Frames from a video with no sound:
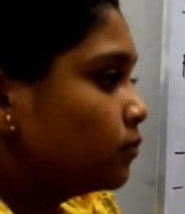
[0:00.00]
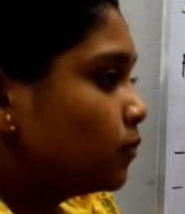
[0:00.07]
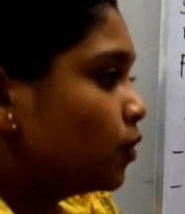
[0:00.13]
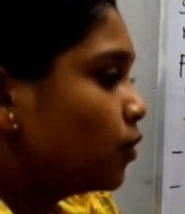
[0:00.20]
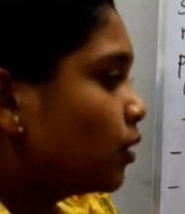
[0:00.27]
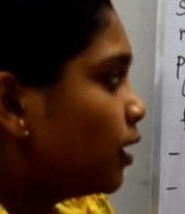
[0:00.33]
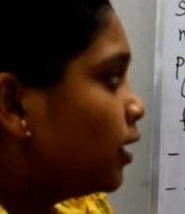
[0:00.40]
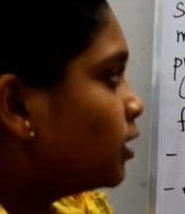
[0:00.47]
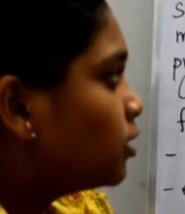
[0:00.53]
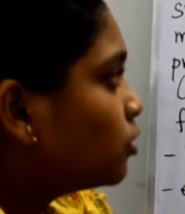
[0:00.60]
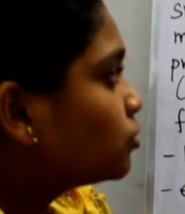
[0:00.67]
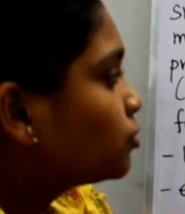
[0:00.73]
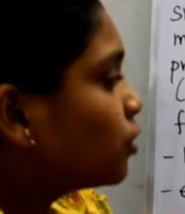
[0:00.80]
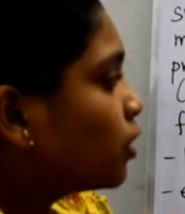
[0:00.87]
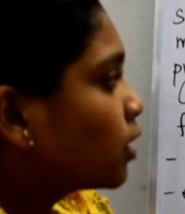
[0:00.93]
Okay, it
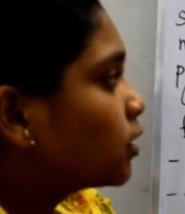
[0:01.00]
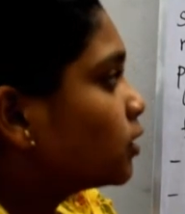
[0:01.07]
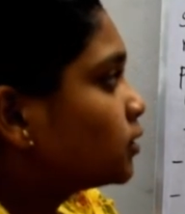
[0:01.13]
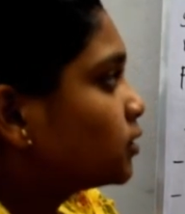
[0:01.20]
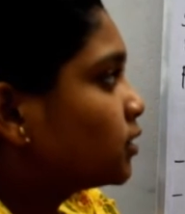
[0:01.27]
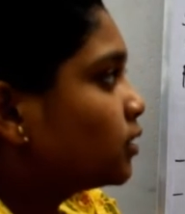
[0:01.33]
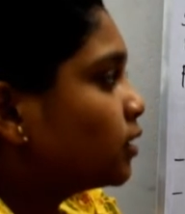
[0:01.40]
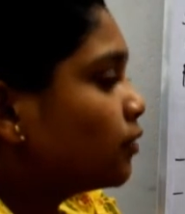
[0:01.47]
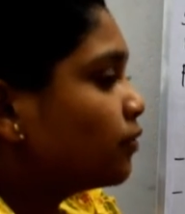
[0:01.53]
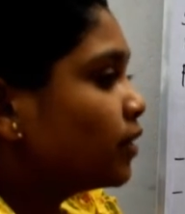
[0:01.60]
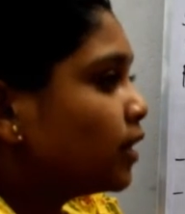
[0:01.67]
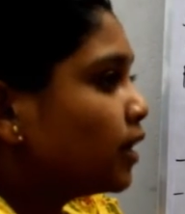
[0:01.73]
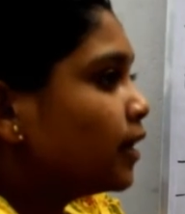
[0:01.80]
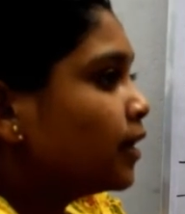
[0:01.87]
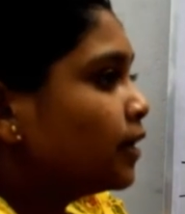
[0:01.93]
also occurs in the
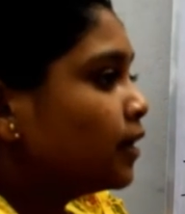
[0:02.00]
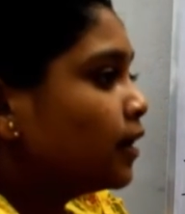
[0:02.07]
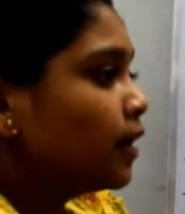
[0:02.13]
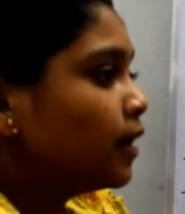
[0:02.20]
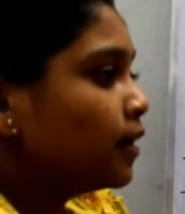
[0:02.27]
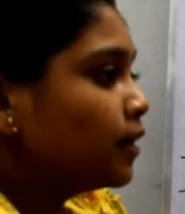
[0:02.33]
villi and